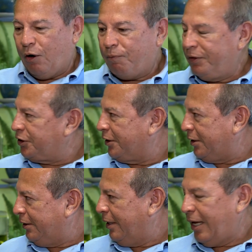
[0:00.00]

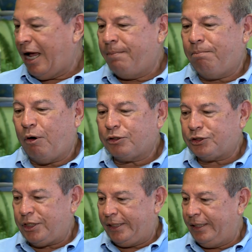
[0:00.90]
original, and
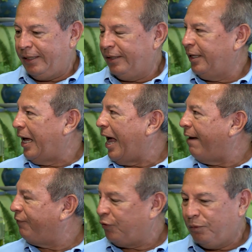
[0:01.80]
mostly they
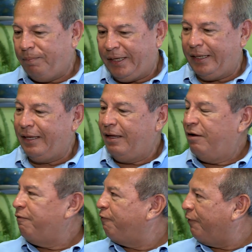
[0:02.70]
have to be
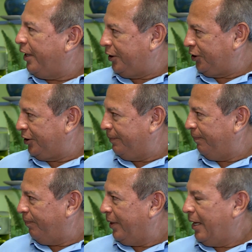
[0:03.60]
fresh.
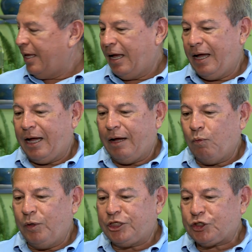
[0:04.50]
Uh, we